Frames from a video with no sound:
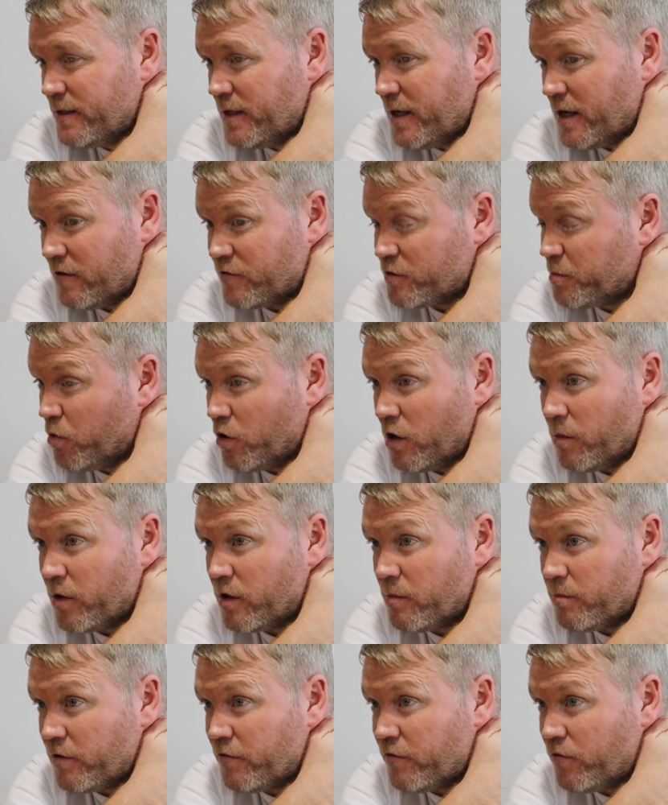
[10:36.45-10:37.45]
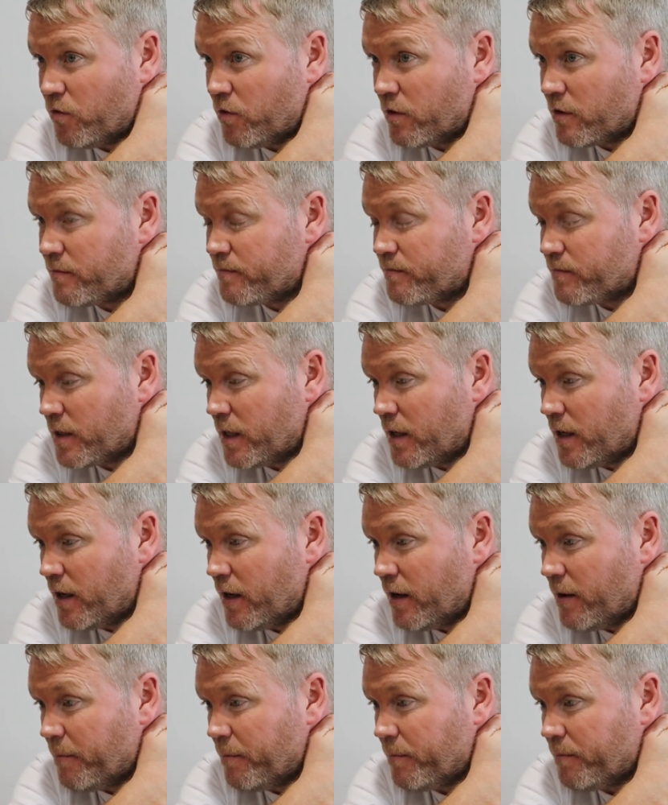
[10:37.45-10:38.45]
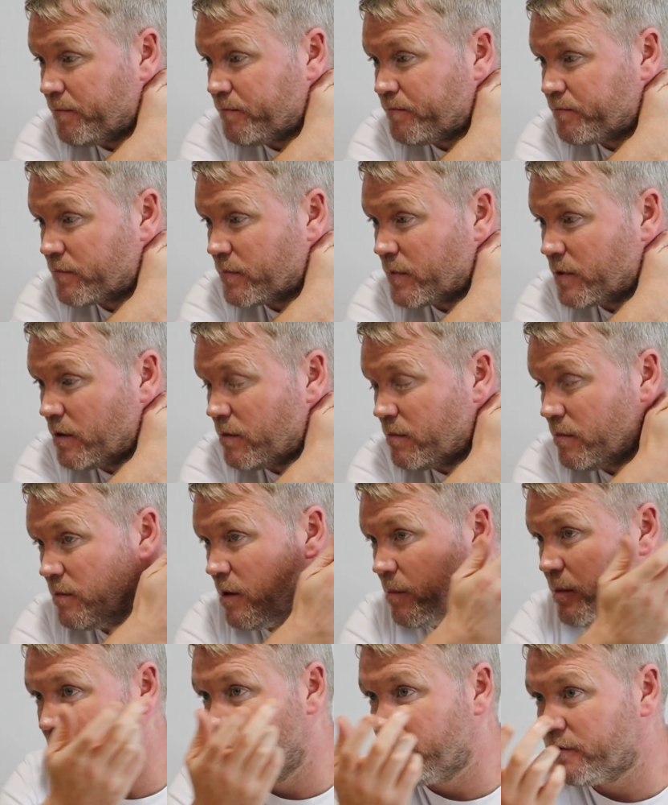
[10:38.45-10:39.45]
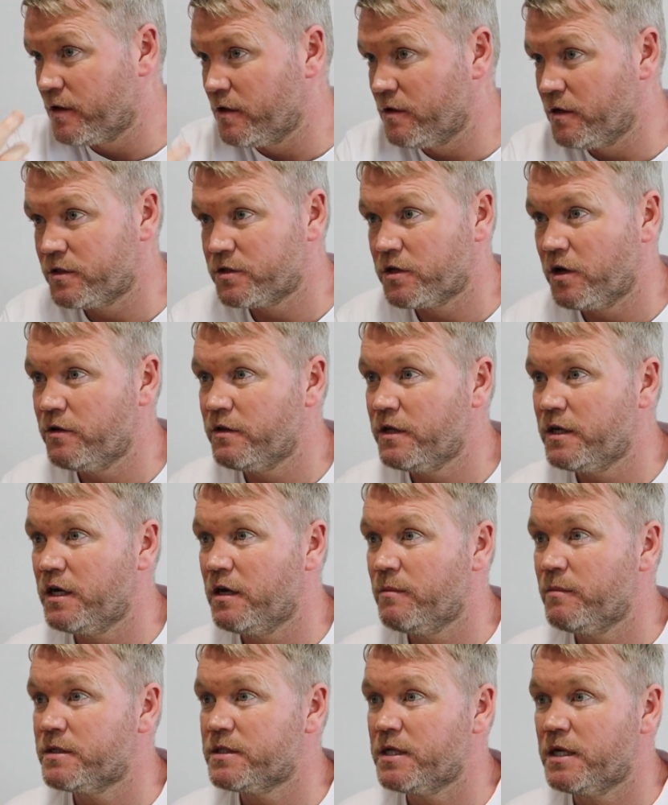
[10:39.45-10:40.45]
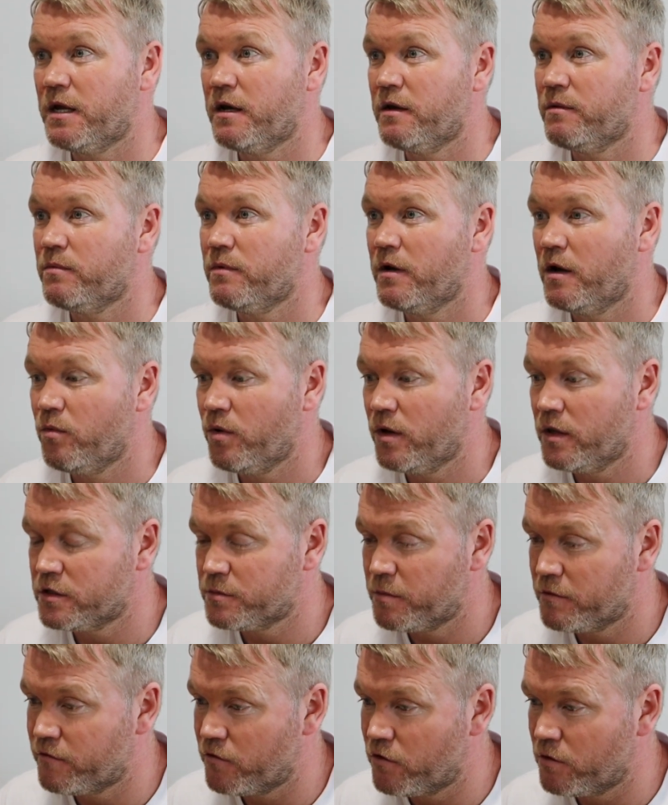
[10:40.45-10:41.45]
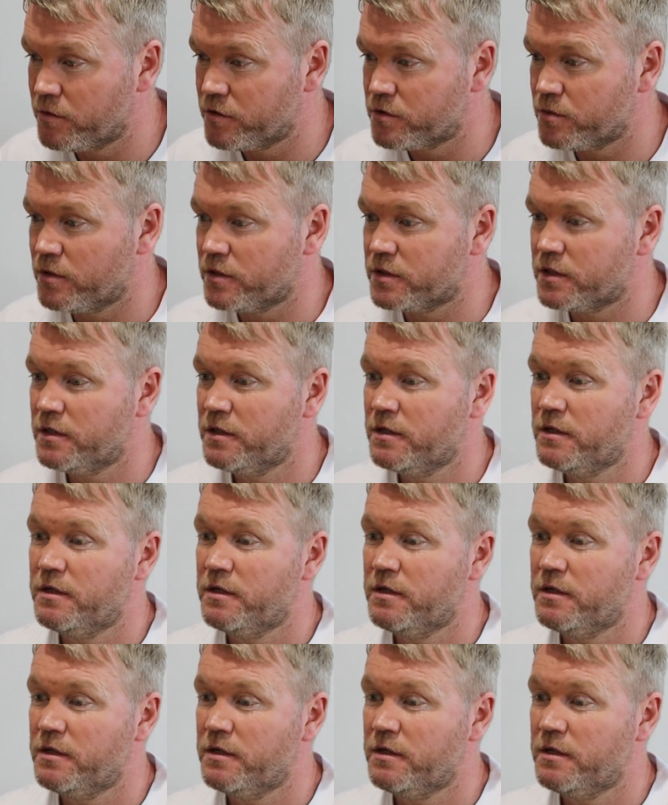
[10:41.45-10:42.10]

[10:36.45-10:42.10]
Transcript: And I've spoken about him before, and maybe after a Notts County game, I said how well his performance was.